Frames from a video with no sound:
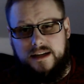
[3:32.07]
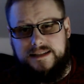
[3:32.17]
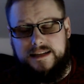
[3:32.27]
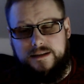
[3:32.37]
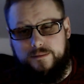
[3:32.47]

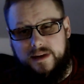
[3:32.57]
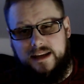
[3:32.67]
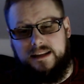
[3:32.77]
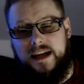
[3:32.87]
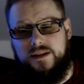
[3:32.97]
Tim,
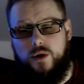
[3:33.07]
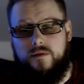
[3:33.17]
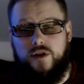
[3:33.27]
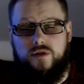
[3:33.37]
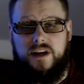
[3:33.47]
and Landon
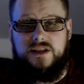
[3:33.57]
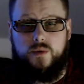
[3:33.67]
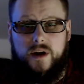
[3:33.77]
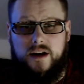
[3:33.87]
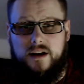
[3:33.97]
over at Gray
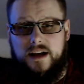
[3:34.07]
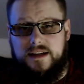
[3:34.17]
Square.